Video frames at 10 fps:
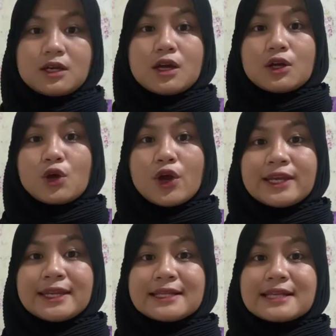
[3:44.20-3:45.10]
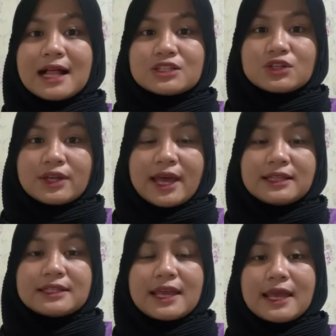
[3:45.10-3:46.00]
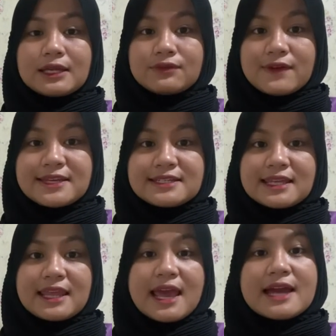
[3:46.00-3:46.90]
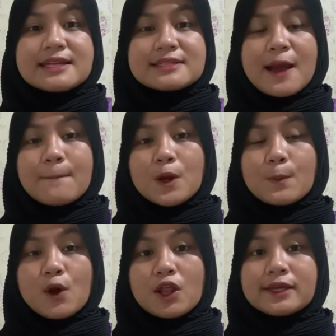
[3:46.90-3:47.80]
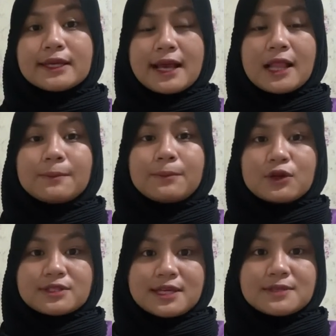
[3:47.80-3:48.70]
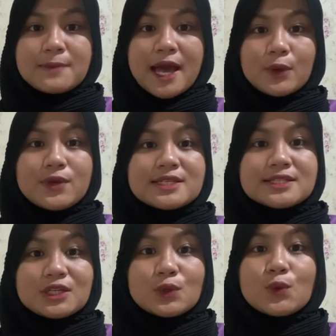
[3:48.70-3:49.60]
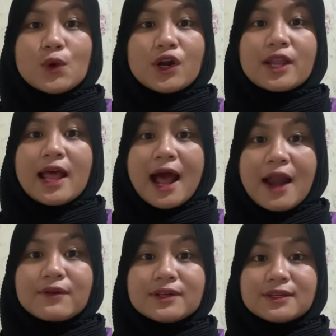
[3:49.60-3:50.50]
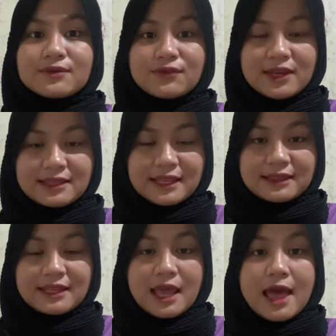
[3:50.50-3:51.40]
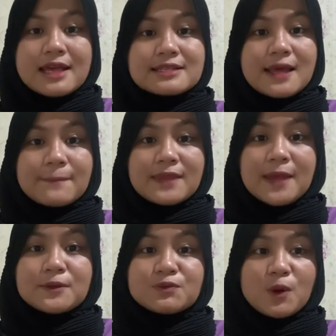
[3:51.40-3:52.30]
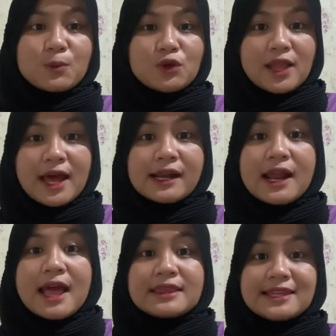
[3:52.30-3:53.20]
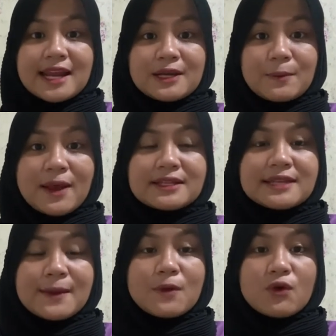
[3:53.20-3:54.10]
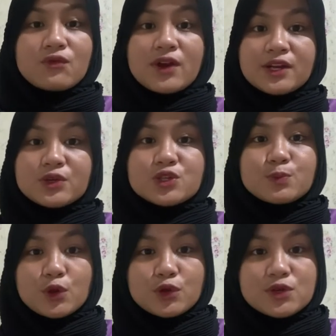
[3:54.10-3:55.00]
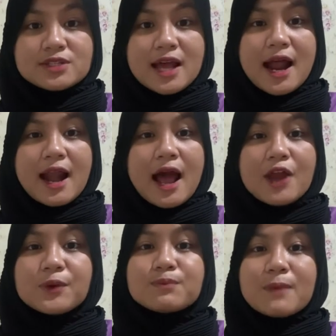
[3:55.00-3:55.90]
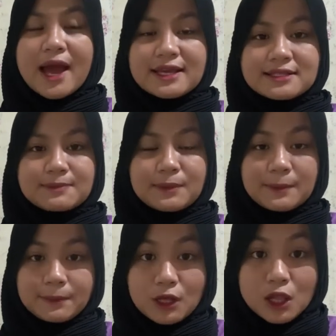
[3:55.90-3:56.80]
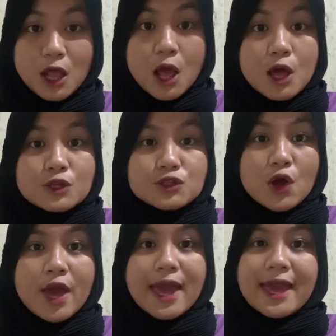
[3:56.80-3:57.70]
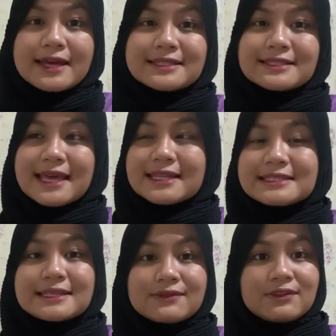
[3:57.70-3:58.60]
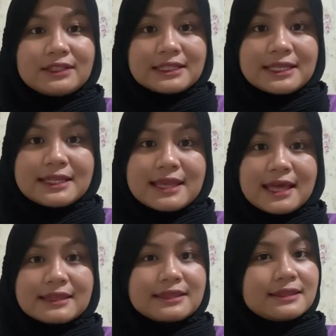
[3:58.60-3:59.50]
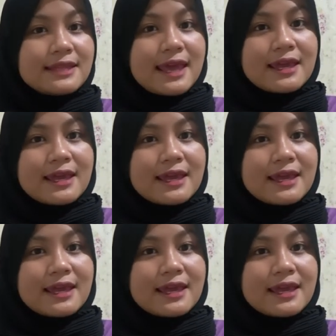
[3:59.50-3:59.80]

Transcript: Coinage, also called invention, is a morphological process by which new words are invented. Sometimes popular trademark names of various products are adopted by people so extensively that they